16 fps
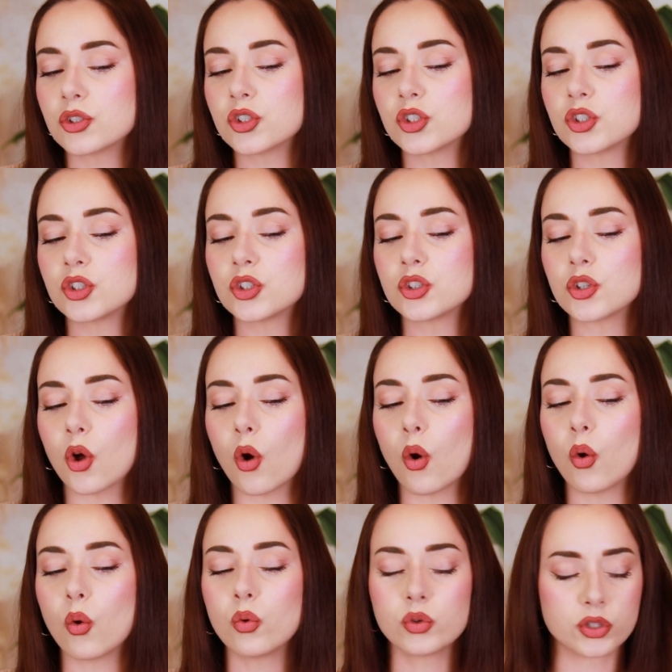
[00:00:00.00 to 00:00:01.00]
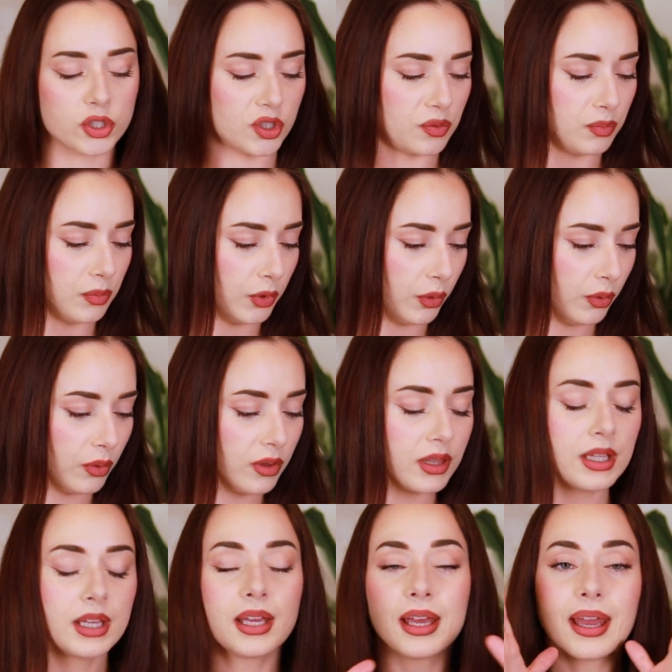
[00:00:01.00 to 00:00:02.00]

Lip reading: so smooth